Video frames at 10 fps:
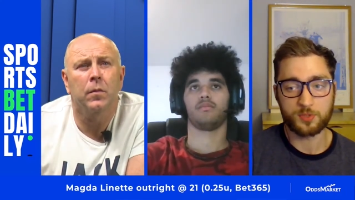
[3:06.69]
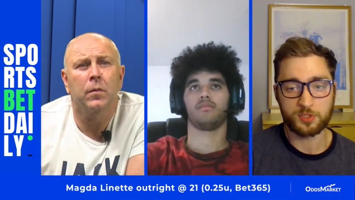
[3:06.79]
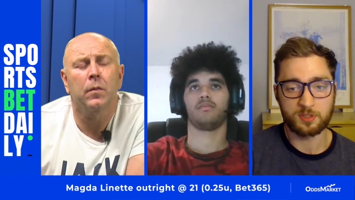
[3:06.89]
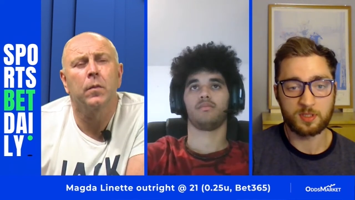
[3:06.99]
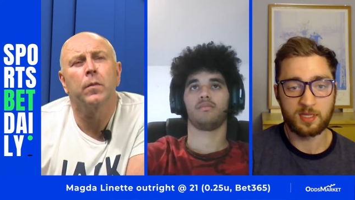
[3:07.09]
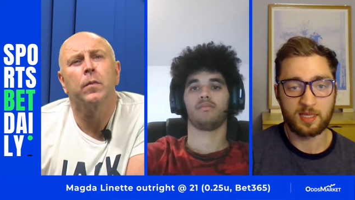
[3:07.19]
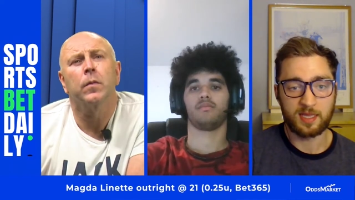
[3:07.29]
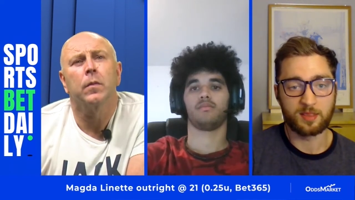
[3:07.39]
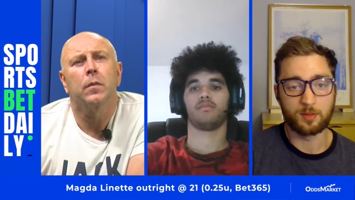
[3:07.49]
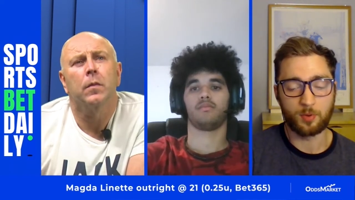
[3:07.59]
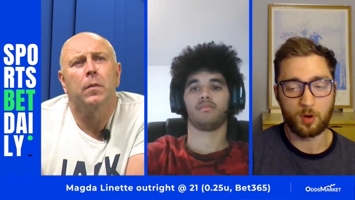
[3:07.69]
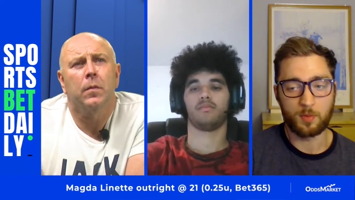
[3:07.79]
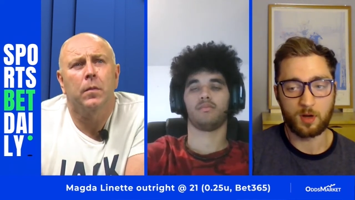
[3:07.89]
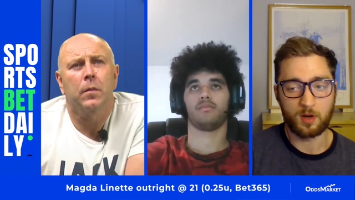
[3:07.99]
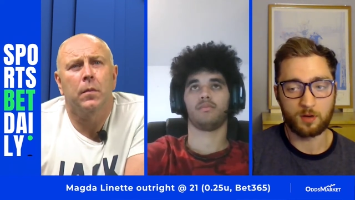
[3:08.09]
Speaker 1: option in the
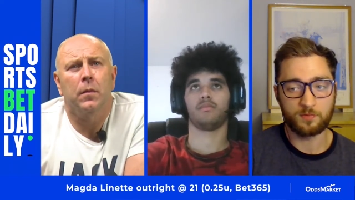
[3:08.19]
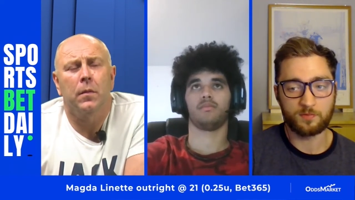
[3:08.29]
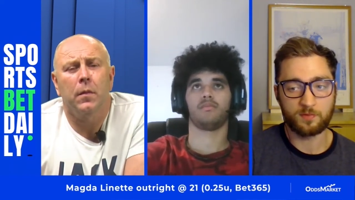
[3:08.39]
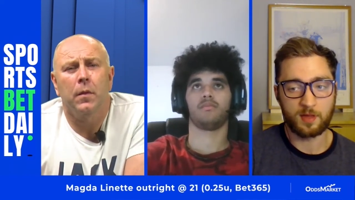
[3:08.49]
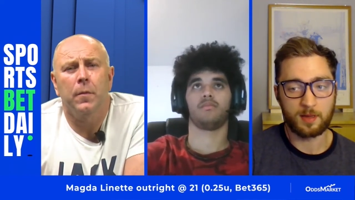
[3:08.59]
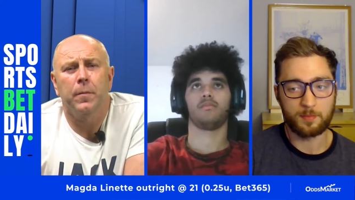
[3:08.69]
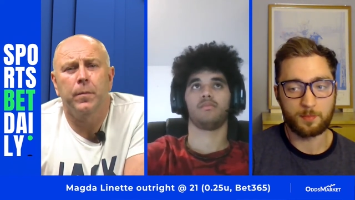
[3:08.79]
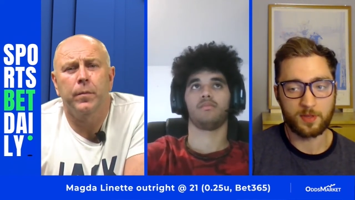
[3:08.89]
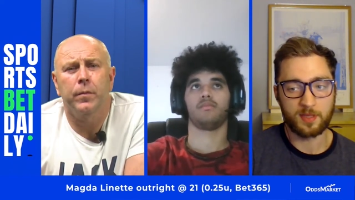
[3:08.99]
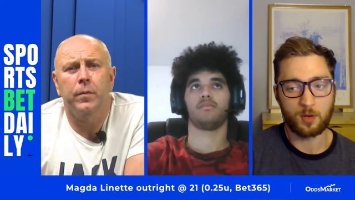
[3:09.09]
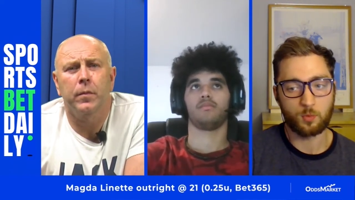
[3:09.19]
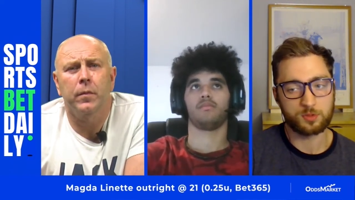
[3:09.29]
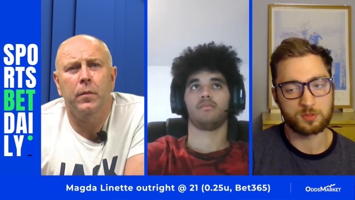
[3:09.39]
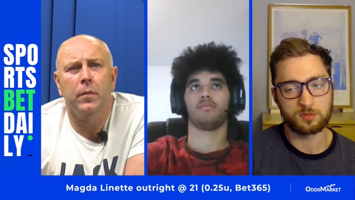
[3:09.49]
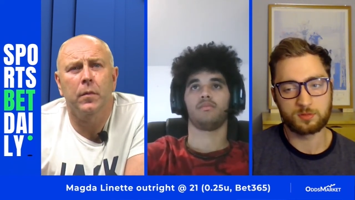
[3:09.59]
bottom half, um, but yeah, I
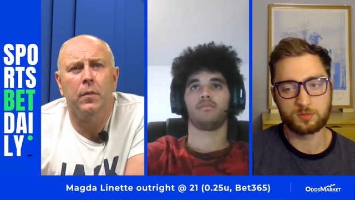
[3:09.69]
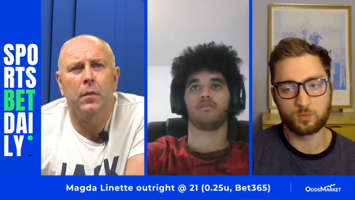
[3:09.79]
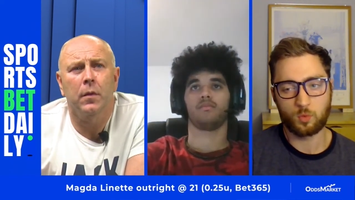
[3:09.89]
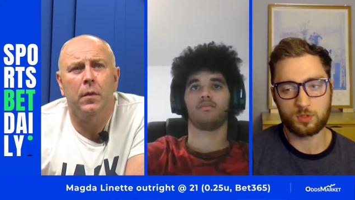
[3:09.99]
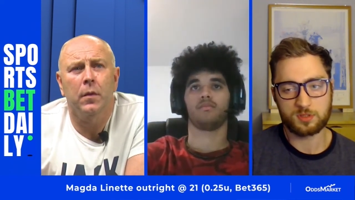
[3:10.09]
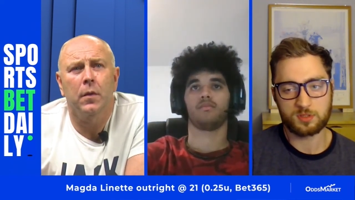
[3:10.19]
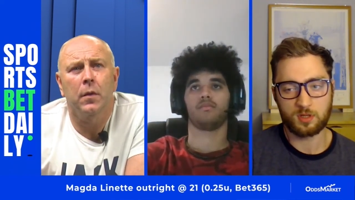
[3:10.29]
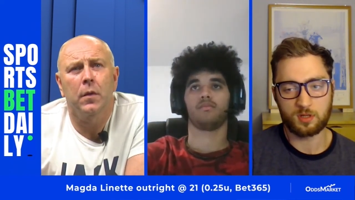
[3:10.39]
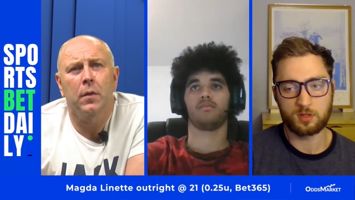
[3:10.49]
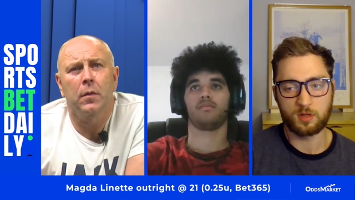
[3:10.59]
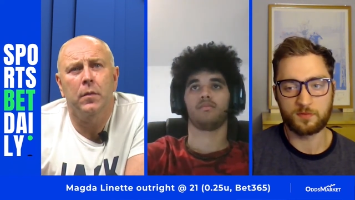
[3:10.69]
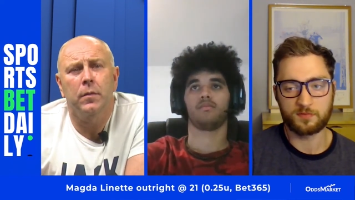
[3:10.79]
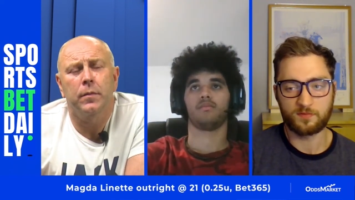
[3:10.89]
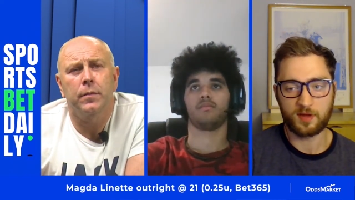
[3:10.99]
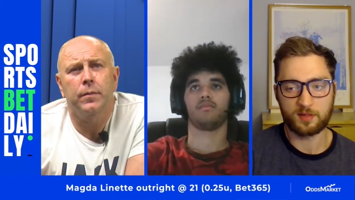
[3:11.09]
wasn't wasn't certain enough
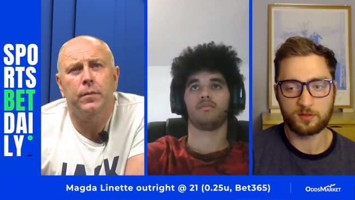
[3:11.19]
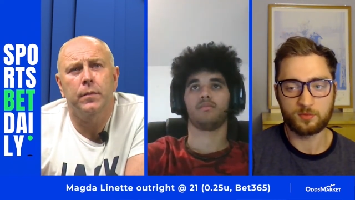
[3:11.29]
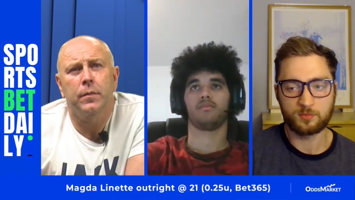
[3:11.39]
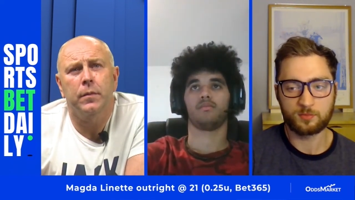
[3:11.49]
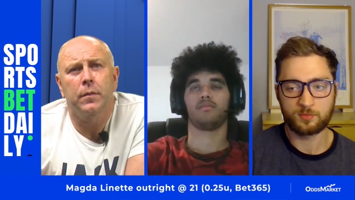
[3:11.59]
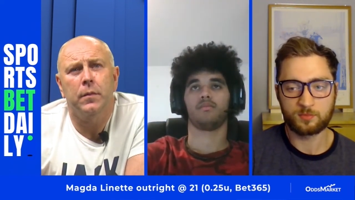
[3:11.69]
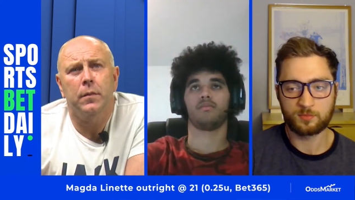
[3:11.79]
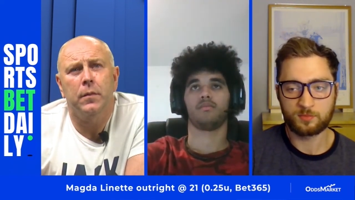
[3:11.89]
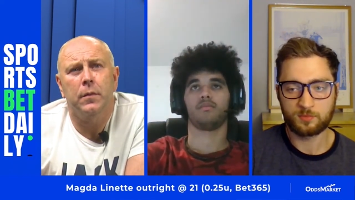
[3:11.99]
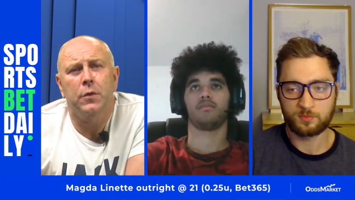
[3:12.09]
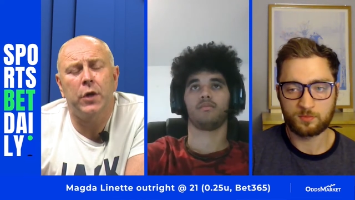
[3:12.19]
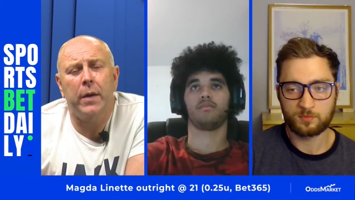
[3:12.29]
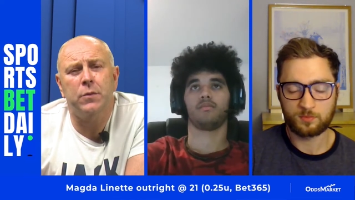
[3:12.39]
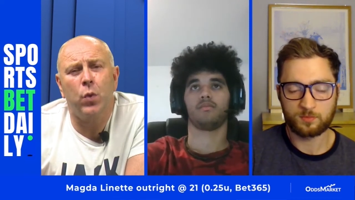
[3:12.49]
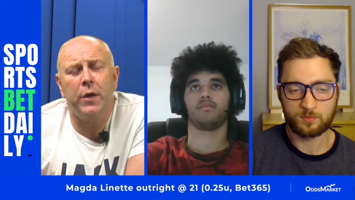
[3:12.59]
of the value.
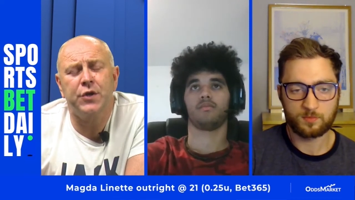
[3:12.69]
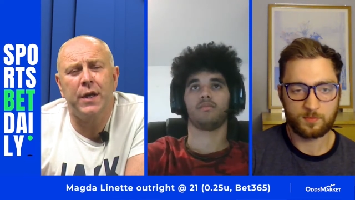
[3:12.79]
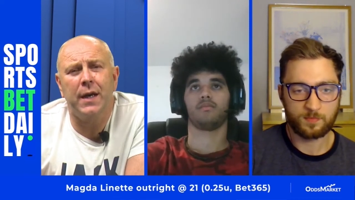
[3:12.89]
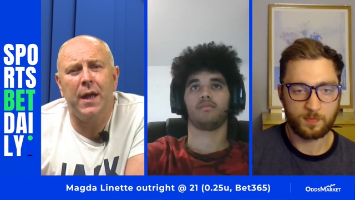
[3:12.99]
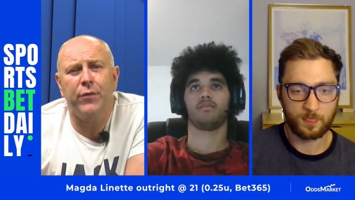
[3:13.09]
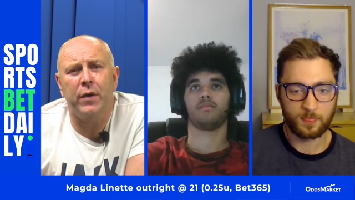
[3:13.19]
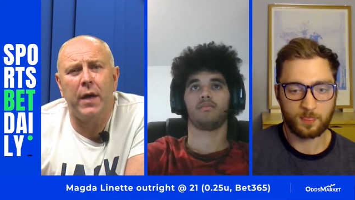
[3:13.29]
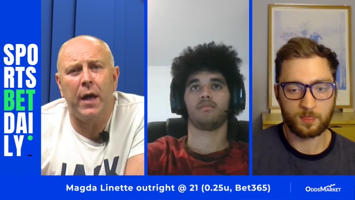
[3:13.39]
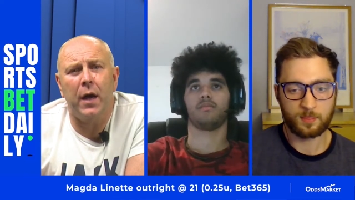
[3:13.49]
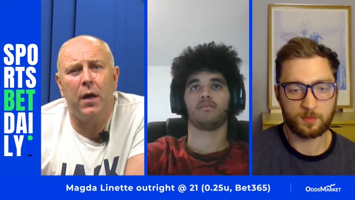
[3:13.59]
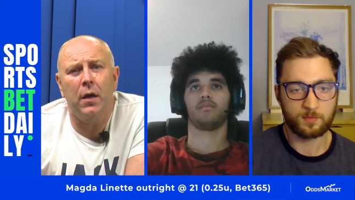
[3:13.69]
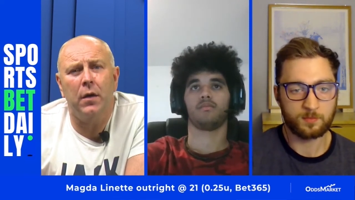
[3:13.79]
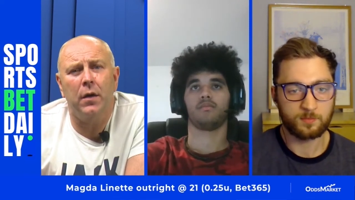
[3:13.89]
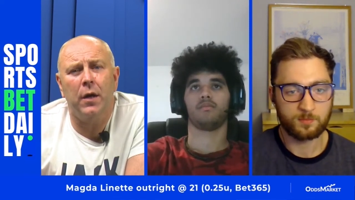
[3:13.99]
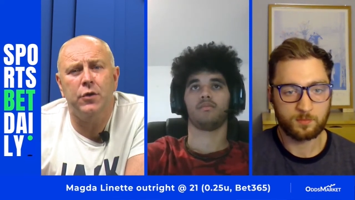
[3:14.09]
Speaker 2: James, why is she eleven now
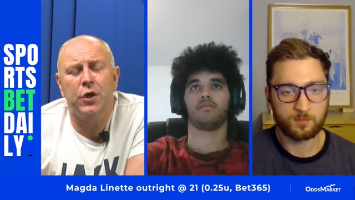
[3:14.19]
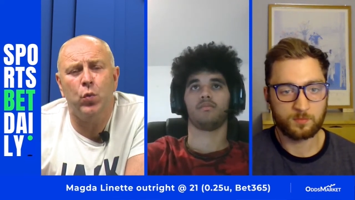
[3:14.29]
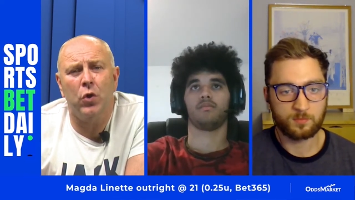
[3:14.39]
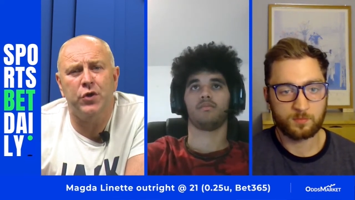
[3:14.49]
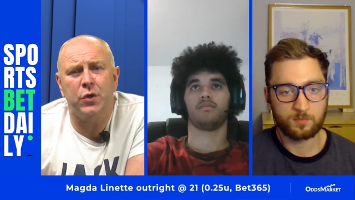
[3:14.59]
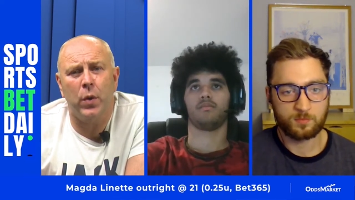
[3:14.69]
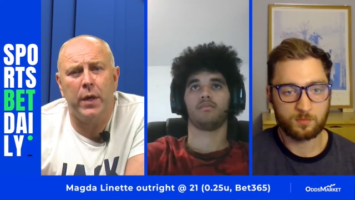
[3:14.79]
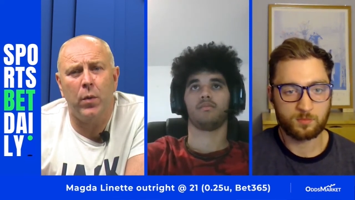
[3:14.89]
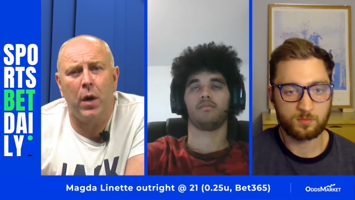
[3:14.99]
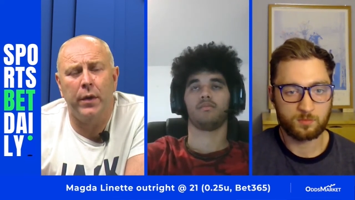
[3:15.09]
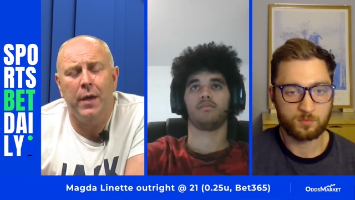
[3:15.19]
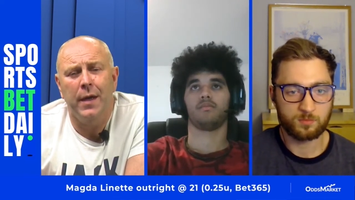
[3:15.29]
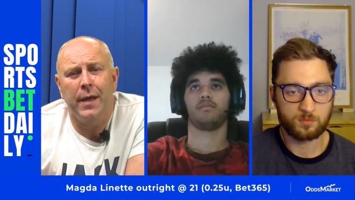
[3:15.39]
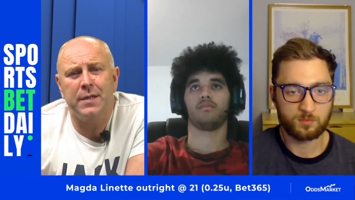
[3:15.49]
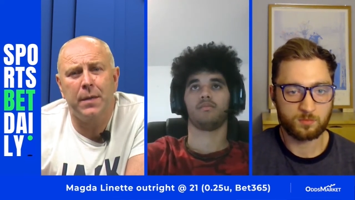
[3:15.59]
and she was twenty-one?
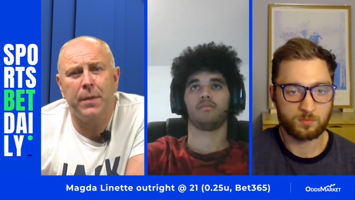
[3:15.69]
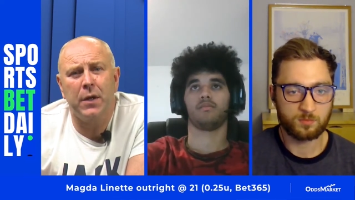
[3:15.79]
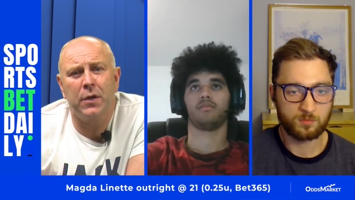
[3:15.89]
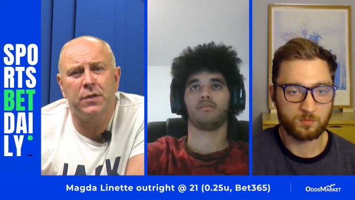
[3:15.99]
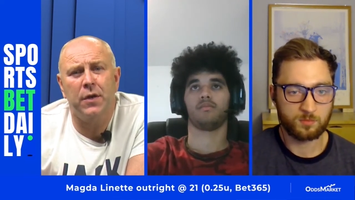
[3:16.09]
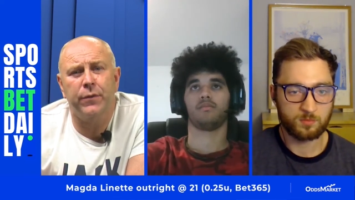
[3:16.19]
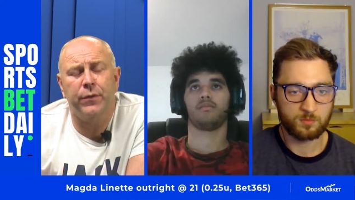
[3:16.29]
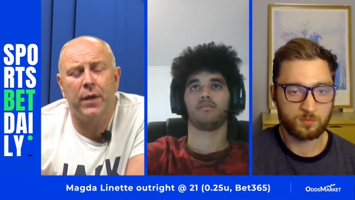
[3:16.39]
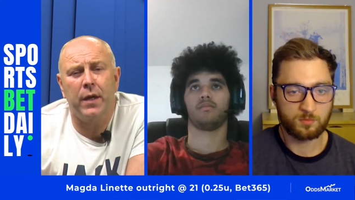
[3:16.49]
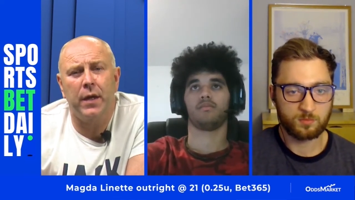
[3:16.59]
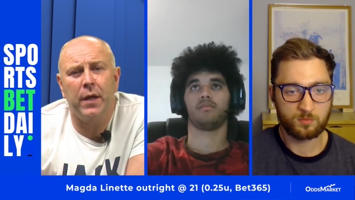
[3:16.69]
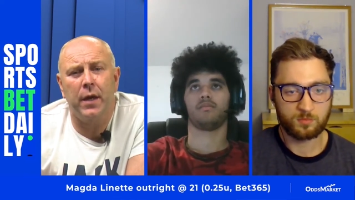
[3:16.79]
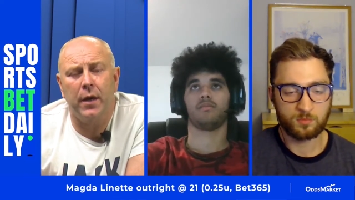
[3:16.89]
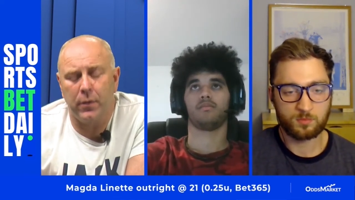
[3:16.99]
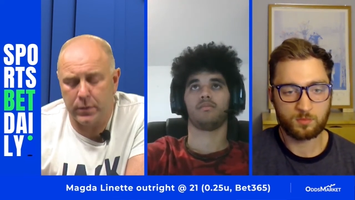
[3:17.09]
Is it because of the
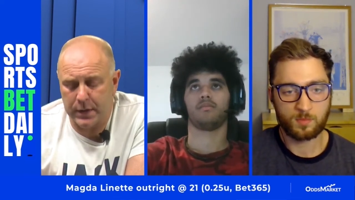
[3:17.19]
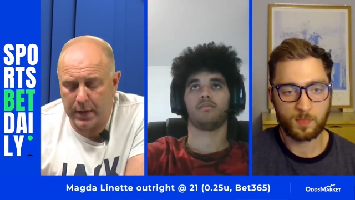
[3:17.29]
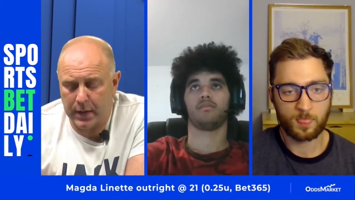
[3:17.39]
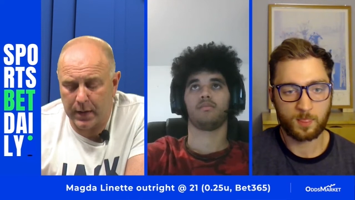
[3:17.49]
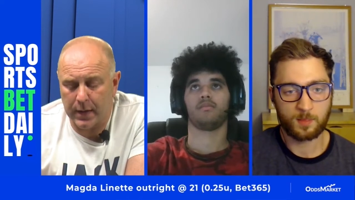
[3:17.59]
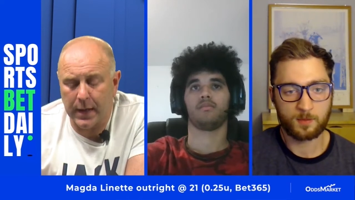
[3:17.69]
uh, was it